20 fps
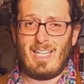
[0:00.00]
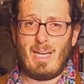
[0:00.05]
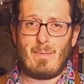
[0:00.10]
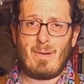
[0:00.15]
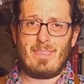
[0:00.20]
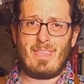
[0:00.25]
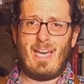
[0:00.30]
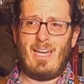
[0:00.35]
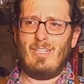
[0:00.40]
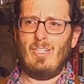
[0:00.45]
How
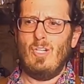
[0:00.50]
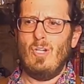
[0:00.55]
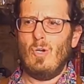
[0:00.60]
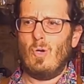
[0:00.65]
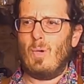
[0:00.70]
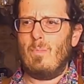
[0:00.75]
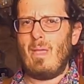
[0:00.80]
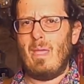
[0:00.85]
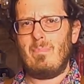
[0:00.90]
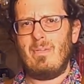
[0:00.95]
about that?
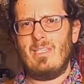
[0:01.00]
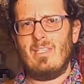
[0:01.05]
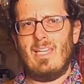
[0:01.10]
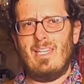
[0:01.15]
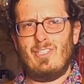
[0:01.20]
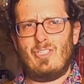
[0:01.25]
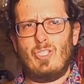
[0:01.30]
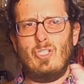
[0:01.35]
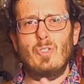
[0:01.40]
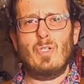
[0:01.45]
Or
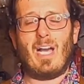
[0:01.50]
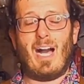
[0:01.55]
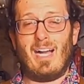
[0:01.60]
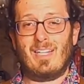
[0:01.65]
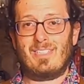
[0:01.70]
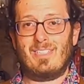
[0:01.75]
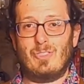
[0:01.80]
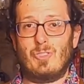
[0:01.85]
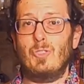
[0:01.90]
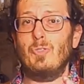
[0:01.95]
maybe two
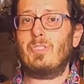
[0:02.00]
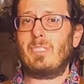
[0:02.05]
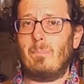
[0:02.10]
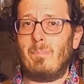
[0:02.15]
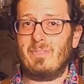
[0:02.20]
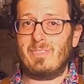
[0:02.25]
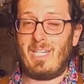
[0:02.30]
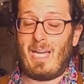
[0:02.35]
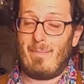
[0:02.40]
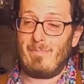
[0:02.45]
cocktail, two
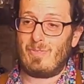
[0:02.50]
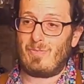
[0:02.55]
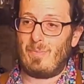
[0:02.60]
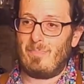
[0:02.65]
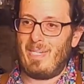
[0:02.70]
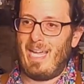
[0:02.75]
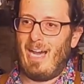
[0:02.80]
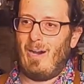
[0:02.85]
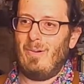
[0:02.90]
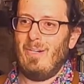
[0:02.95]
tipple times
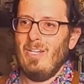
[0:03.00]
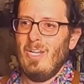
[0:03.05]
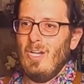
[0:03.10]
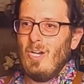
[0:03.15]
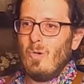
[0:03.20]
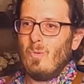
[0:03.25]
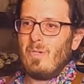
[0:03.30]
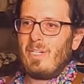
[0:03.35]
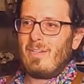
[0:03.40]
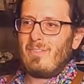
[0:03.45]
from now.
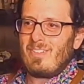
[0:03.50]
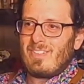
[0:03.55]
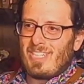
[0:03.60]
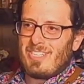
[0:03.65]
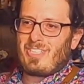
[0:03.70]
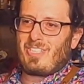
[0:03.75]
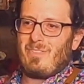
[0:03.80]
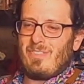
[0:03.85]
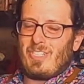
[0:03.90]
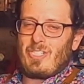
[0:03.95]
We'll give it.
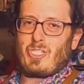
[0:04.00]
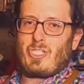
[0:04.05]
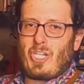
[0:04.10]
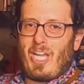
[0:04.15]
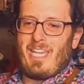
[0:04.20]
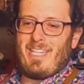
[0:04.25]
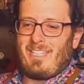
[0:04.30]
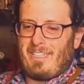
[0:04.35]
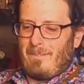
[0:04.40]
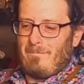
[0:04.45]
Let's give it a
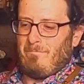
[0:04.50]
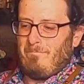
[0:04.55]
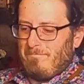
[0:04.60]
shake.